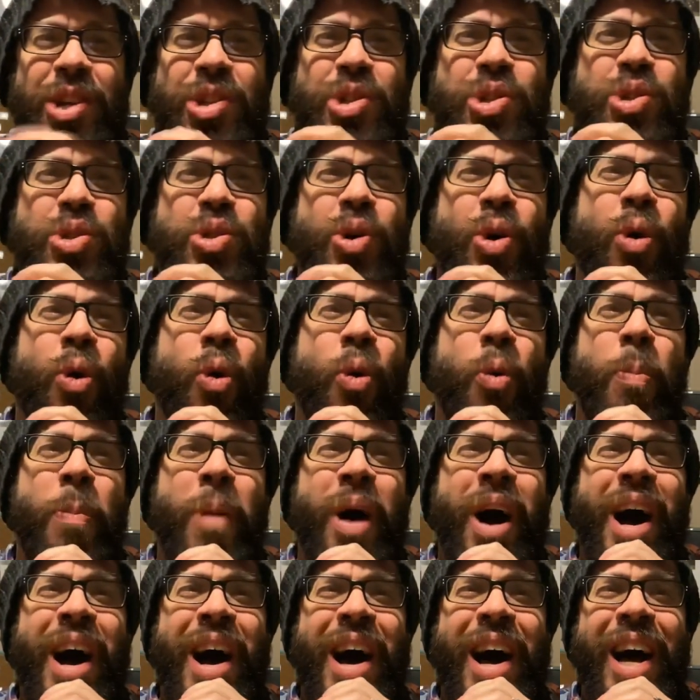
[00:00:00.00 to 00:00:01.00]
So
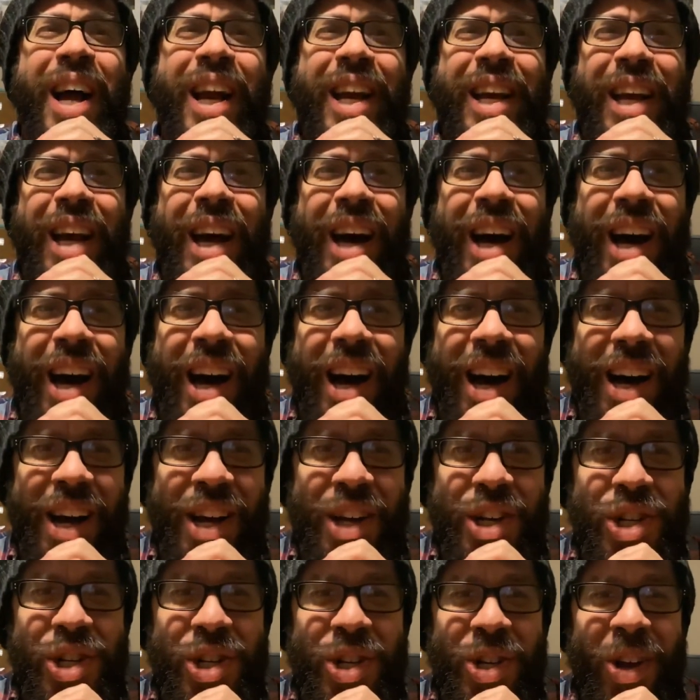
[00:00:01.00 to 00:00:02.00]
my
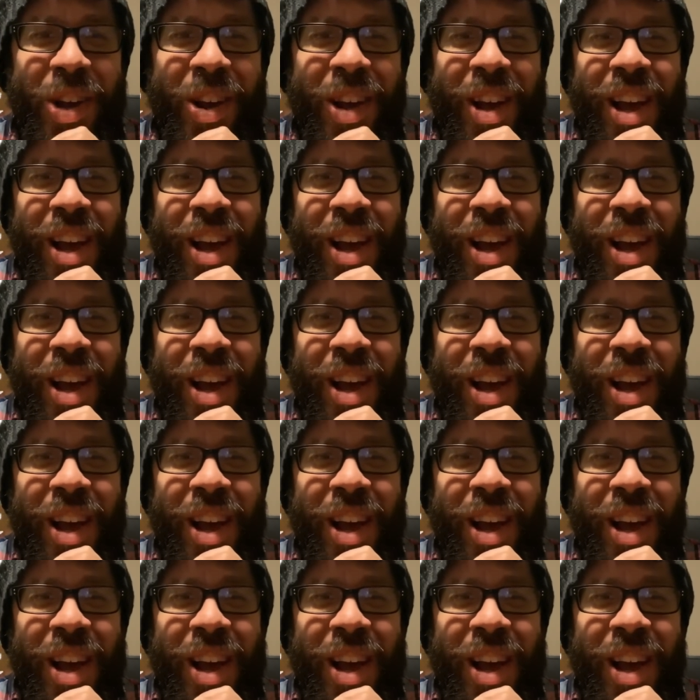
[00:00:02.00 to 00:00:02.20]
gosh,